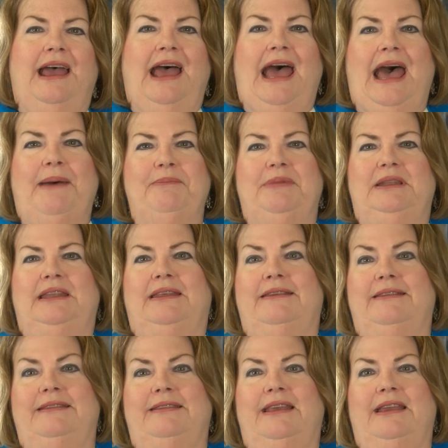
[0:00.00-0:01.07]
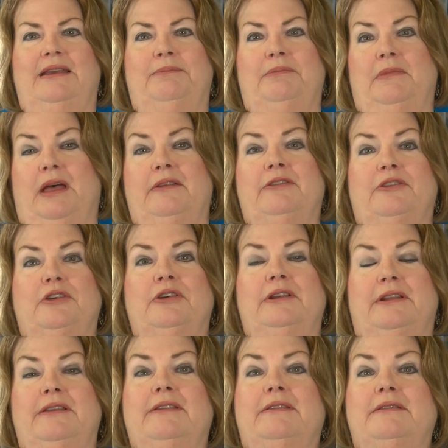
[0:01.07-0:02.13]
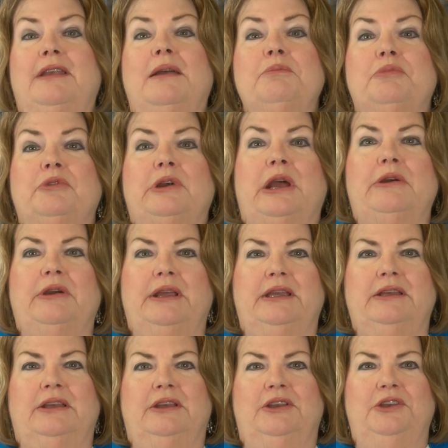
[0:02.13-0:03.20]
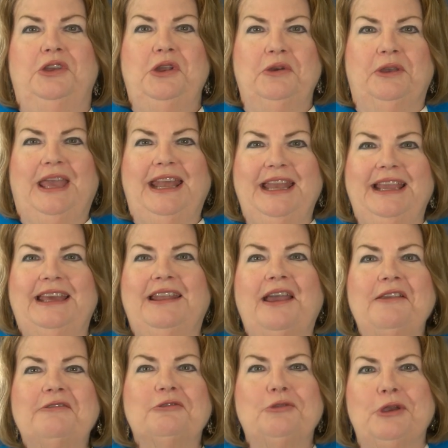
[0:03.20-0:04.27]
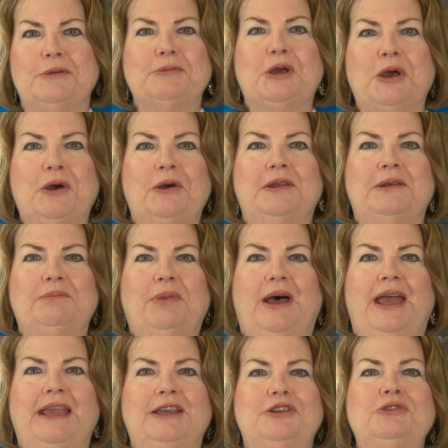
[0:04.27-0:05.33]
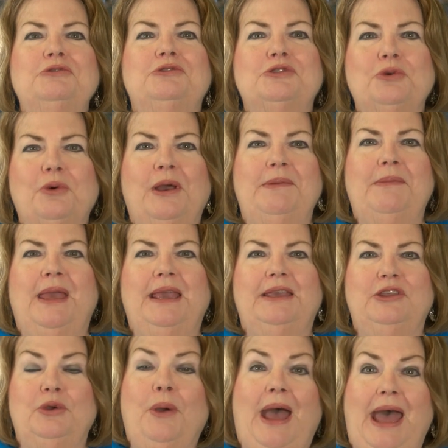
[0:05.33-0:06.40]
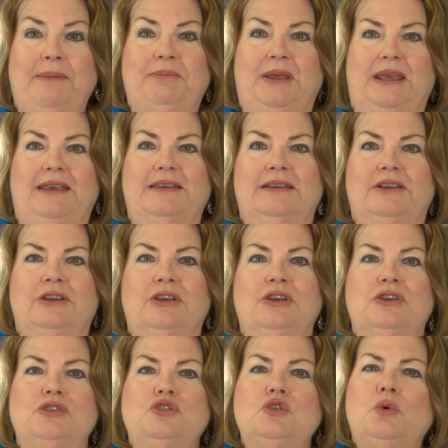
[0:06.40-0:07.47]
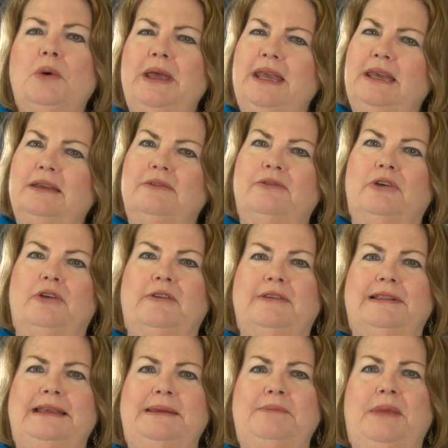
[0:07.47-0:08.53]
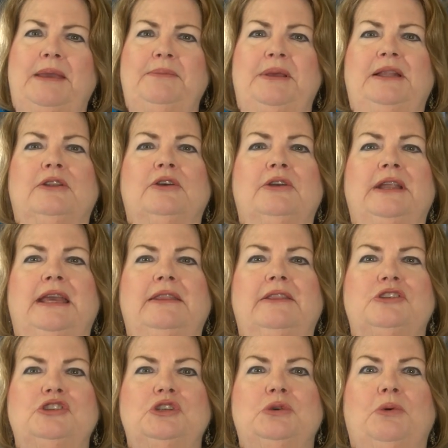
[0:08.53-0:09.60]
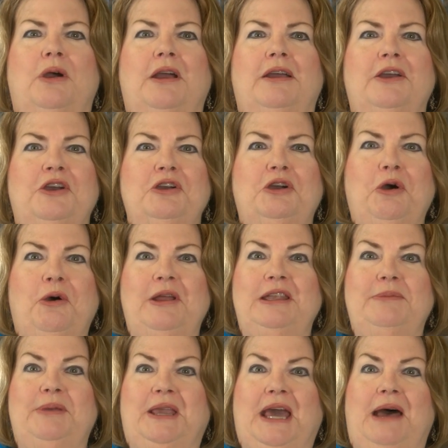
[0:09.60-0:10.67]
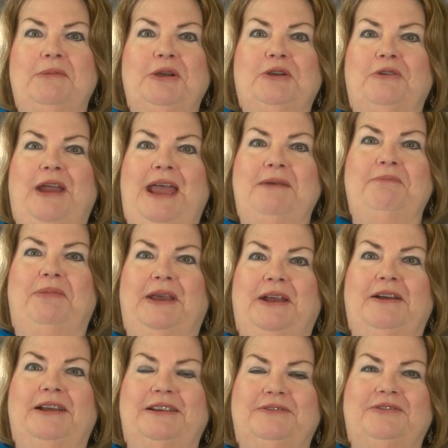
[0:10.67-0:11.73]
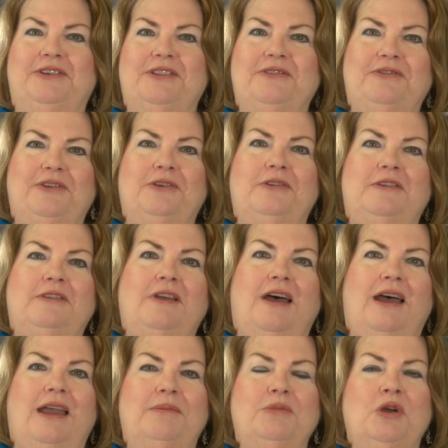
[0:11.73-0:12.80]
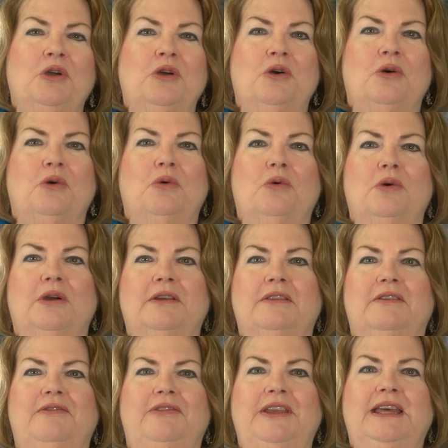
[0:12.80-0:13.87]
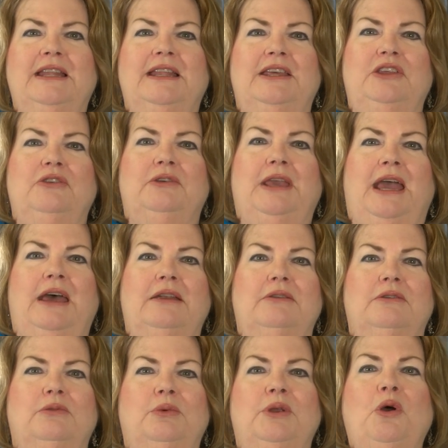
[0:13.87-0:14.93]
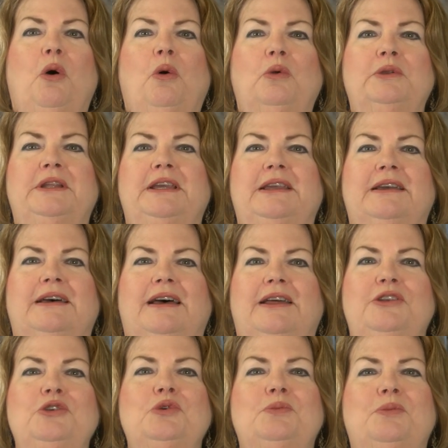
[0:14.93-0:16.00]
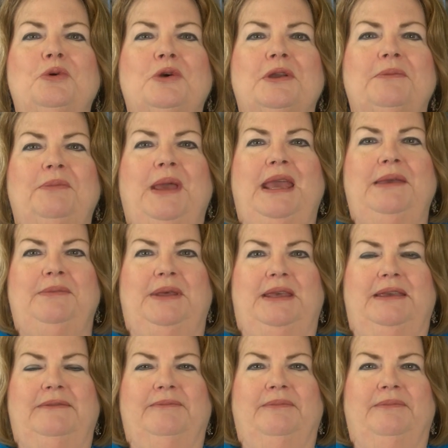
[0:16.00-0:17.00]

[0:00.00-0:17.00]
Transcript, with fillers: Happiness, they assert, is temporary. You know, getting an ice cream cone and buying a new toy make you happy. Joy, conversely, may be learning that you are going to become a grandparent for the first time, or the feeling you get when holding a newborn baby.